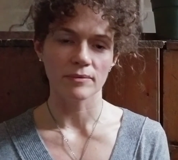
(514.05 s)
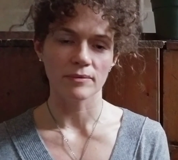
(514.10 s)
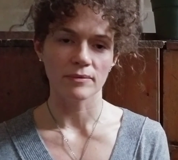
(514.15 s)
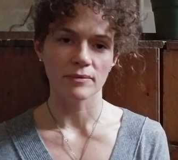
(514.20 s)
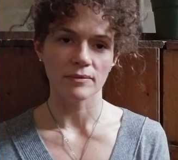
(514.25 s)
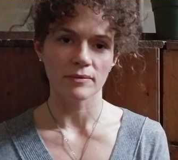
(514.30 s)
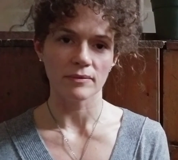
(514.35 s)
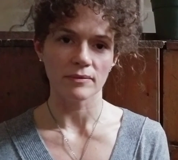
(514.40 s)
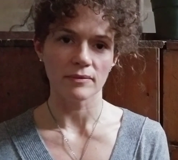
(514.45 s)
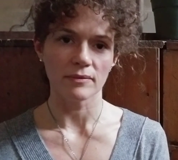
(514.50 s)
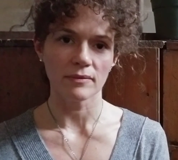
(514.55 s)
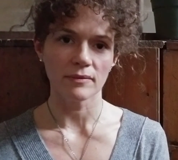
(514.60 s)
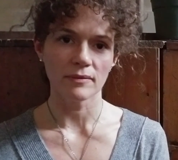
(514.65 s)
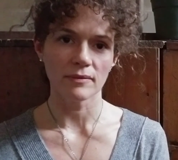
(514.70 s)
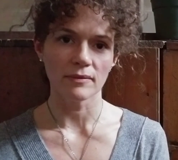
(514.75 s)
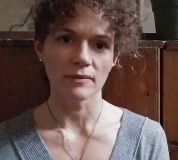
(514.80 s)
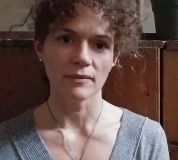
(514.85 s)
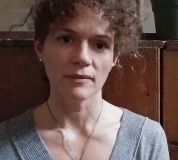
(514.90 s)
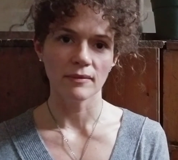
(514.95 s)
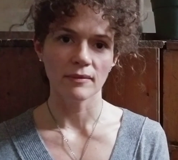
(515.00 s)

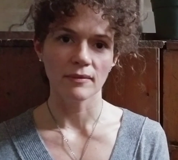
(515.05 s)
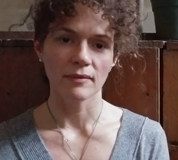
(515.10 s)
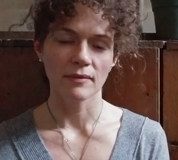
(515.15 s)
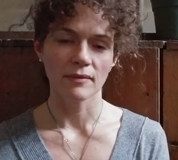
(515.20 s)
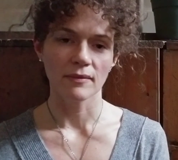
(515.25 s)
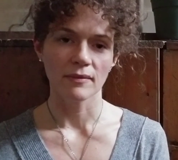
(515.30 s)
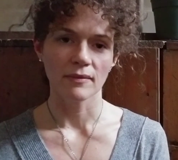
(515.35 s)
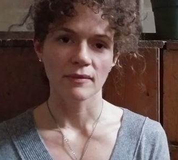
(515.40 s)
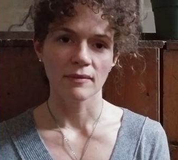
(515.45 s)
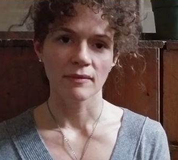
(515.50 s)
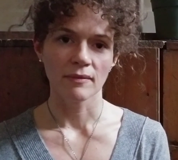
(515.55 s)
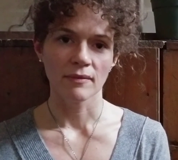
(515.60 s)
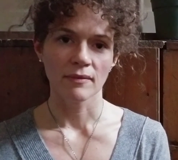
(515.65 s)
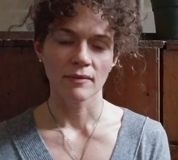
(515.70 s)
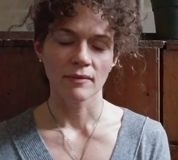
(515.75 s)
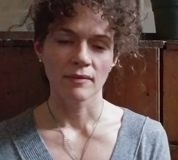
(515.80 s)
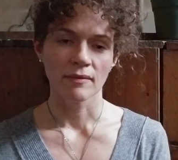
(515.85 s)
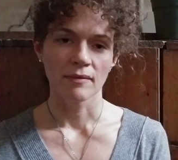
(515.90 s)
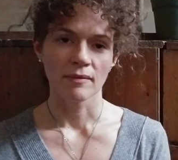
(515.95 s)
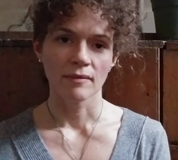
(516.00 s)

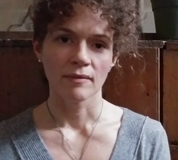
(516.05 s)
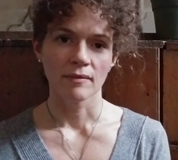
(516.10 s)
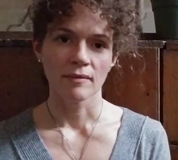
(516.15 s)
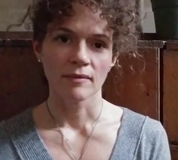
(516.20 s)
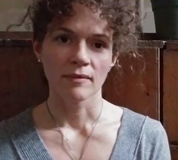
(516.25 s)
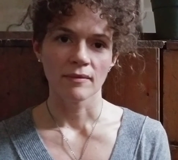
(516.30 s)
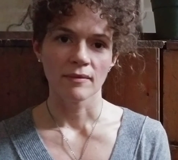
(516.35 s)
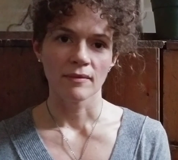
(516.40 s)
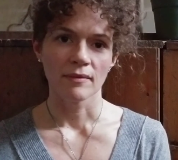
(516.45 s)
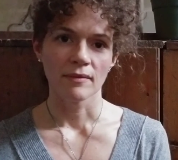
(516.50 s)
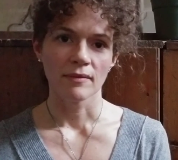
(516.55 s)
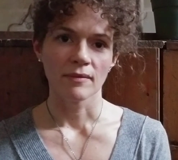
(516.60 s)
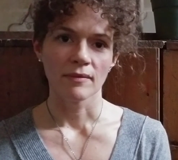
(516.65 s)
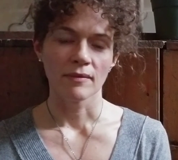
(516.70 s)
[no speech]